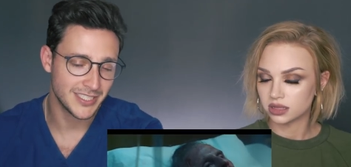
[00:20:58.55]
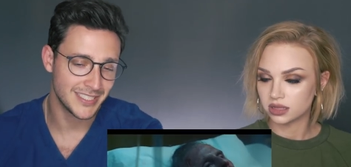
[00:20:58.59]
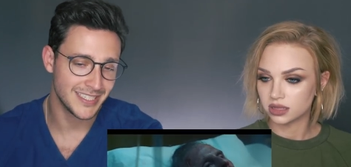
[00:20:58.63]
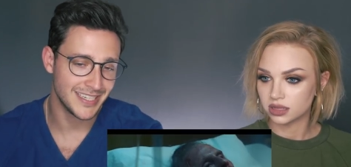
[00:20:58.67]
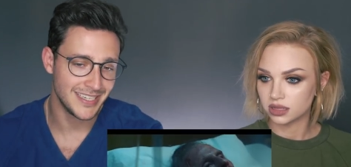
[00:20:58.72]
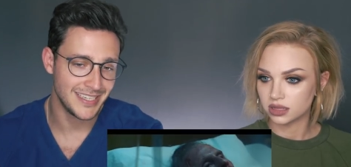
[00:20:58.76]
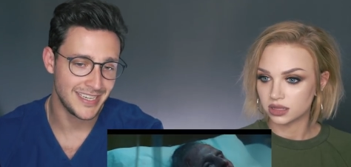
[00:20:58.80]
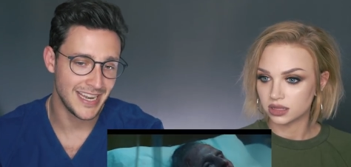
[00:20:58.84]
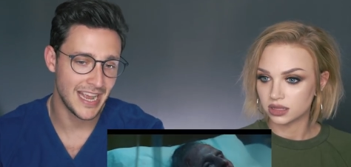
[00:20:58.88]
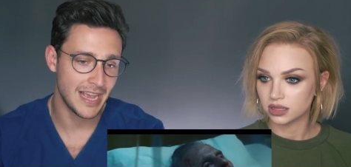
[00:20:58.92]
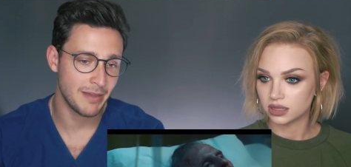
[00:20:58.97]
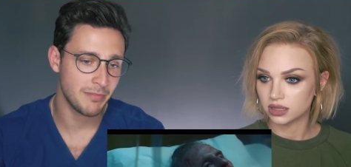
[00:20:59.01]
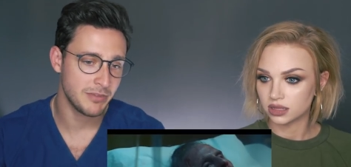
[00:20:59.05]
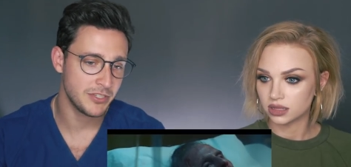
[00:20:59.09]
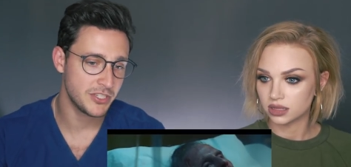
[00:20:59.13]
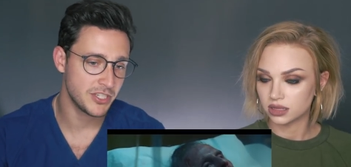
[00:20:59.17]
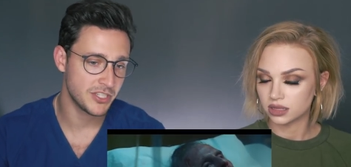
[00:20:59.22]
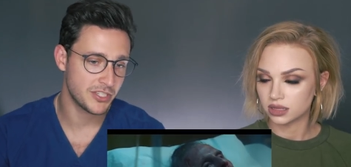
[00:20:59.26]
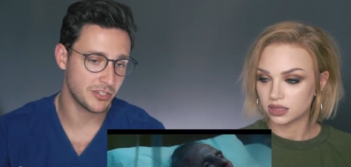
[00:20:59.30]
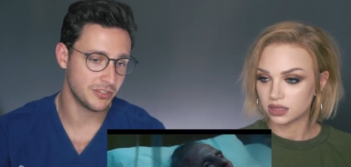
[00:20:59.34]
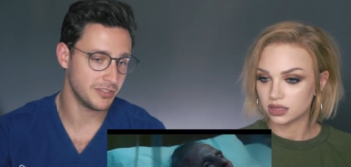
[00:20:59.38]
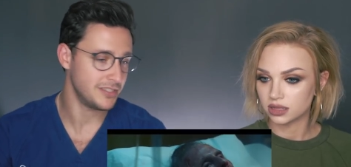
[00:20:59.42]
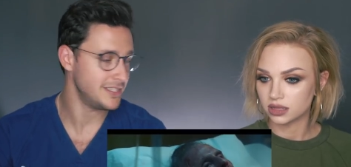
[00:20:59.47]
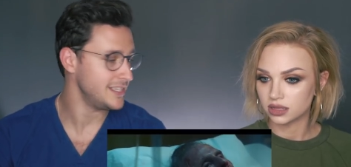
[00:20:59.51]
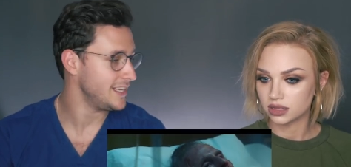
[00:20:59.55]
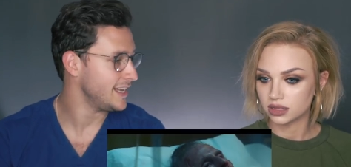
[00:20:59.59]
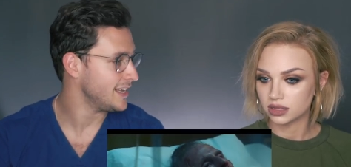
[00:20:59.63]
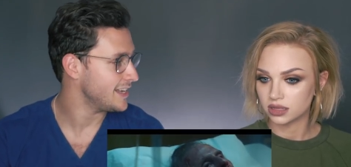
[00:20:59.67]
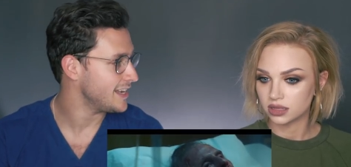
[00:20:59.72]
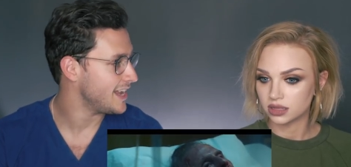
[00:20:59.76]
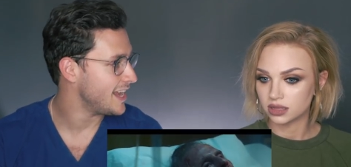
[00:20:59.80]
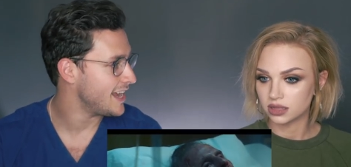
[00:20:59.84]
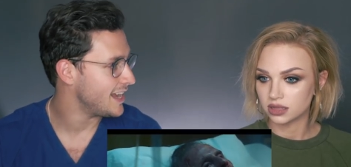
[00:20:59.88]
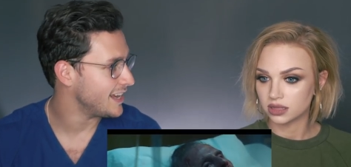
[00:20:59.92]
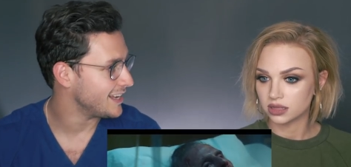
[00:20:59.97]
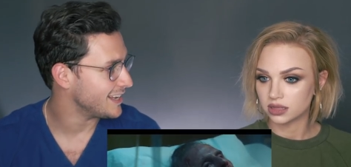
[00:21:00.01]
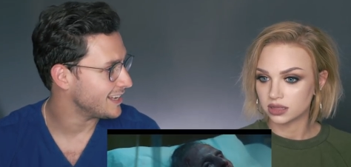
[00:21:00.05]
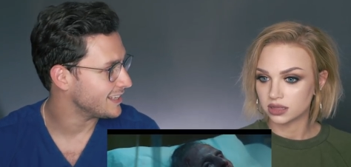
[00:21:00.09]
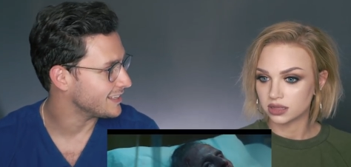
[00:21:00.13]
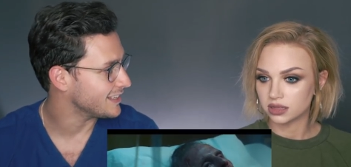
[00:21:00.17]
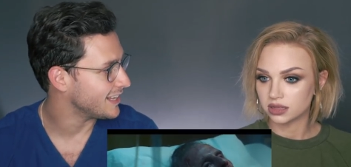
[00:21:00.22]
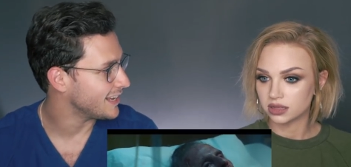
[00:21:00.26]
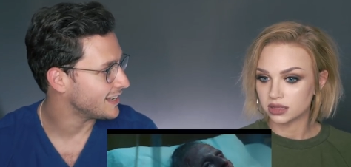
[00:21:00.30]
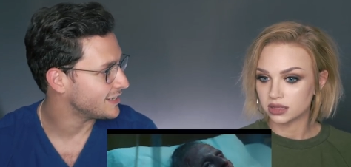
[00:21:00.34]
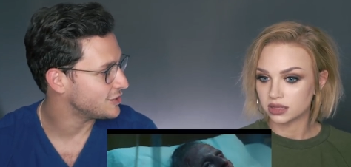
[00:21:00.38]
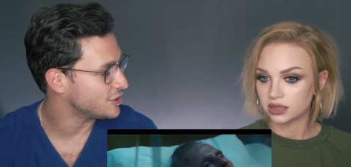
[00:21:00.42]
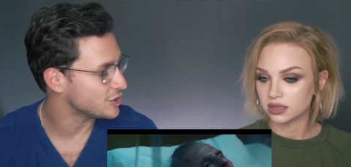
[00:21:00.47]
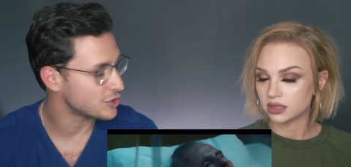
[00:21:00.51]
Speaker 1: is it damages our DNA and
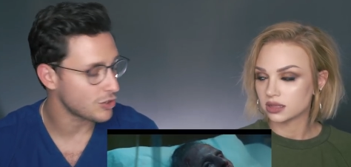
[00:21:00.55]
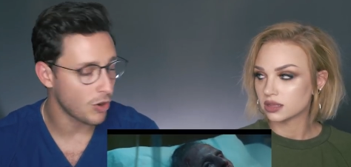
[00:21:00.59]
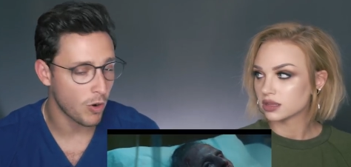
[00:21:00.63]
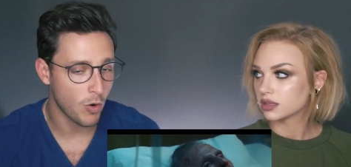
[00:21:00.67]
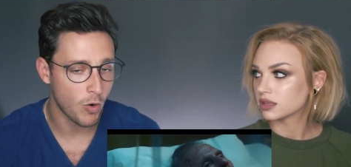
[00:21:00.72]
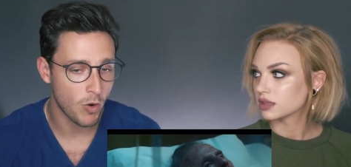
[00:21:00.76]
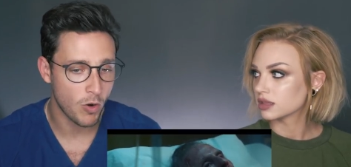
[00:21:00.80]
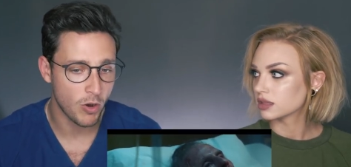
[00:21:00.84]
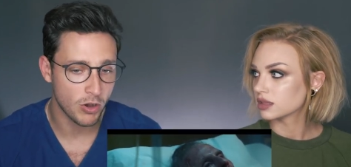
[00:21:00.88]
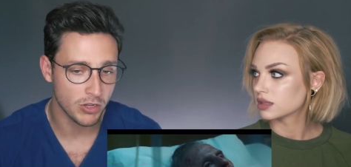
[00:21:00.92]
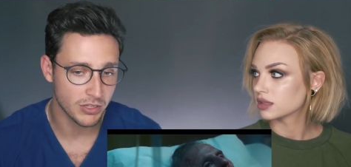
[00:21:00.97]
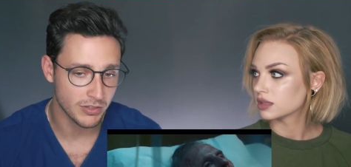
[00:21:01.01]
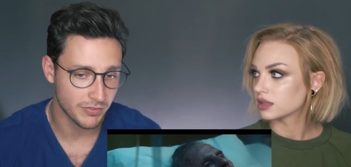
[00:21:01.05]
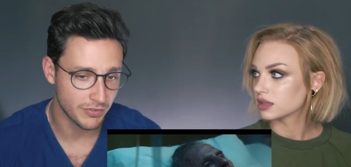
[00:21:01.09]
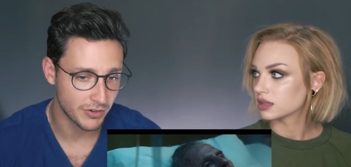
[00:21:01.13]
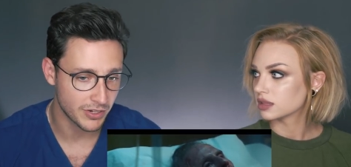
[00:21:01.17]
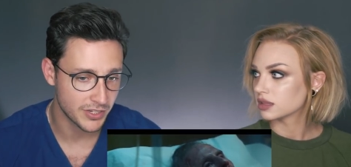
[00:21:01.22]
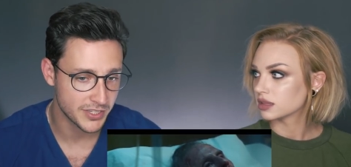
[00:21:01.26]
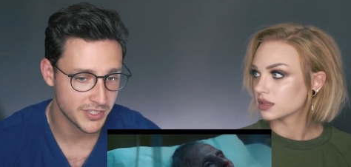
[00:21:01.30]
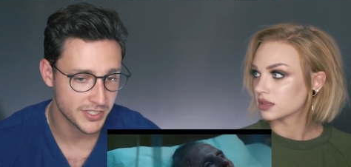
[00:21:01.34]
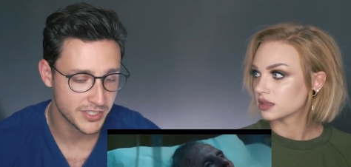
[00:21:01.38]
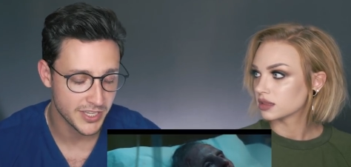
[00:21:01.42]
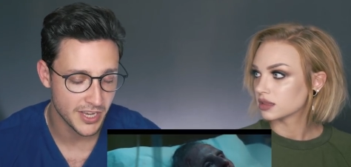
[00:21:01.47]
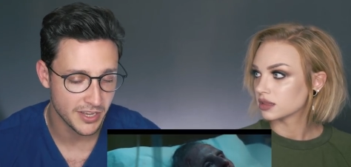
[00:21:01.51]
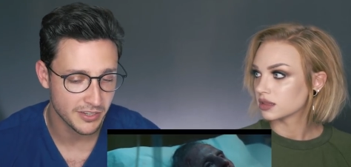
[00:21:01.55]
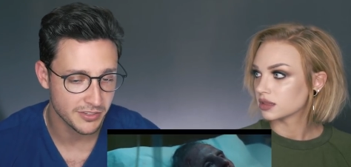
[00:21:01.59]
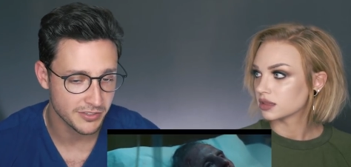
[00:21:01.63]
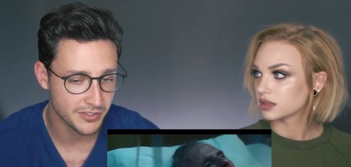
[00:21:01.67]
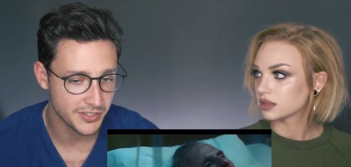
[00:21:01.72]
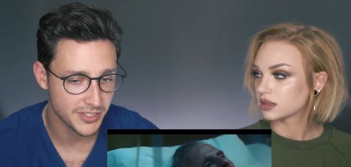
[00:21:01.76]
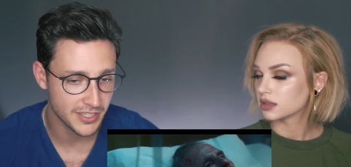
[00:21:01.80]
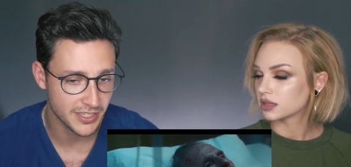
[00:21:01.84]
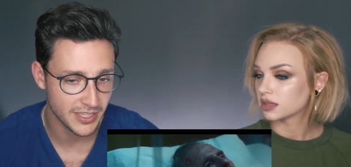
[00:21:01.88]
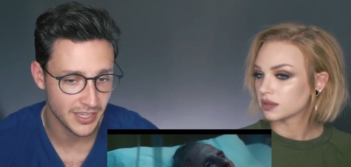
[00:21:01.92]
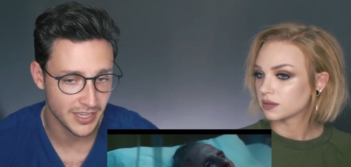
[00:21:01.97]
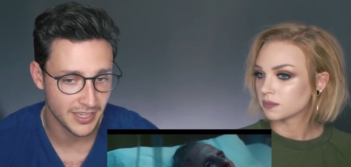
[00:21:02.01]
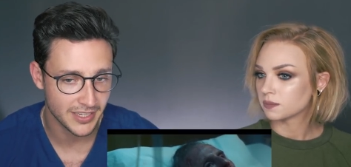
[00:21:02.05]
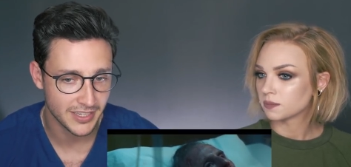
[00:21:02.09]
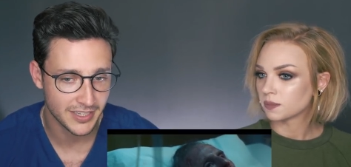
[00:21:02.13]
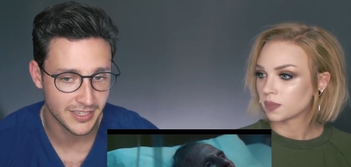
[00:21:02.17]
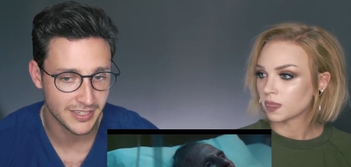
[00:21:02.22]
like just all of our cells. And like,